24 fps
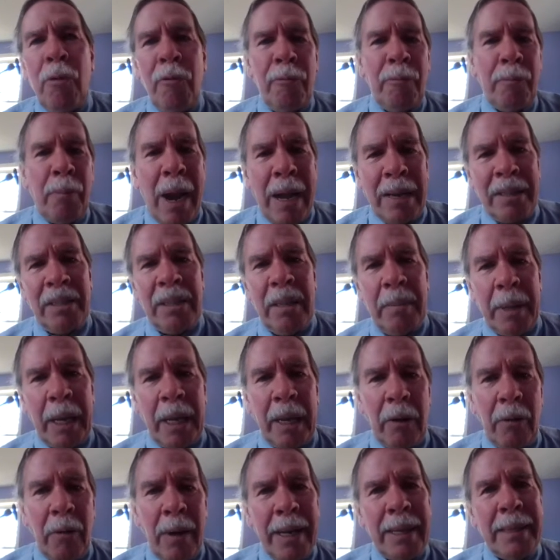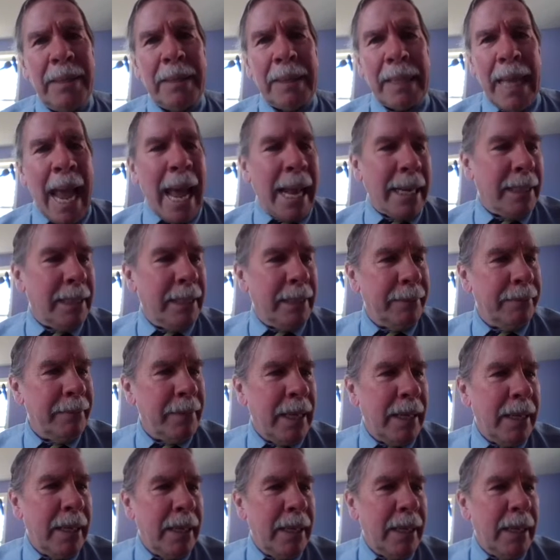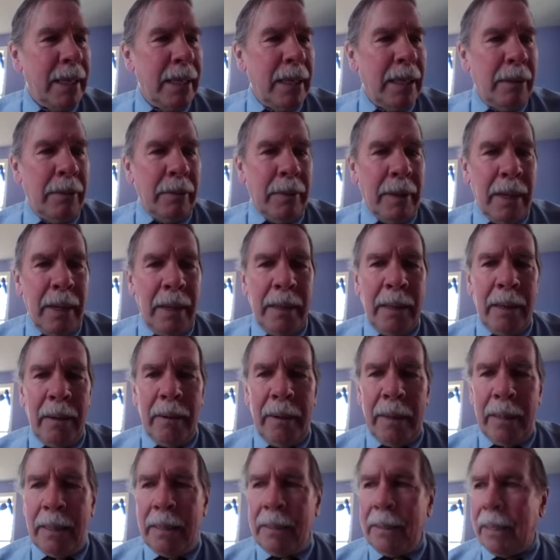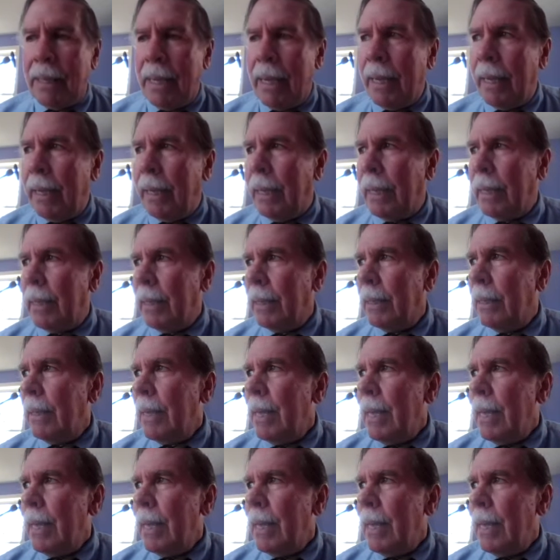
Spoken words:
Proof proximity, what is that? Well, there is a